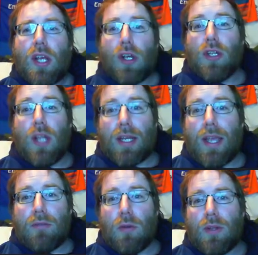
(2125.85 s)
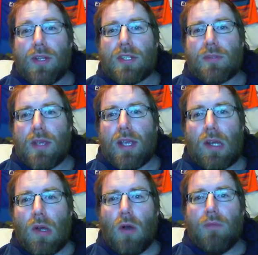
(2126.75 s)
Good luck, everyone, this
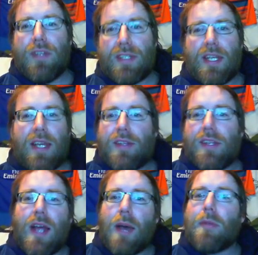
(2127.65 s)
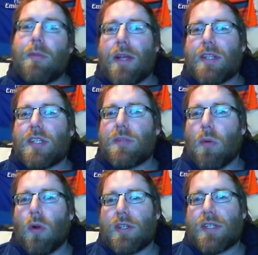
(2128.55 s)
weekend. Hopefully see you at the top of the message
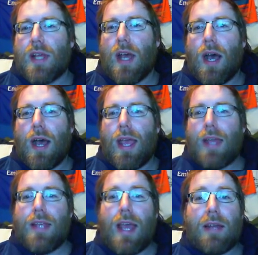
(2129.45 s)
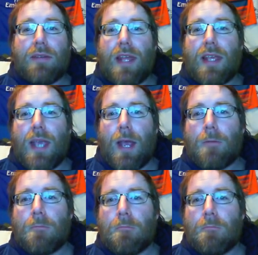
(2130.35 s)
boards. Uh, and yeah, take care.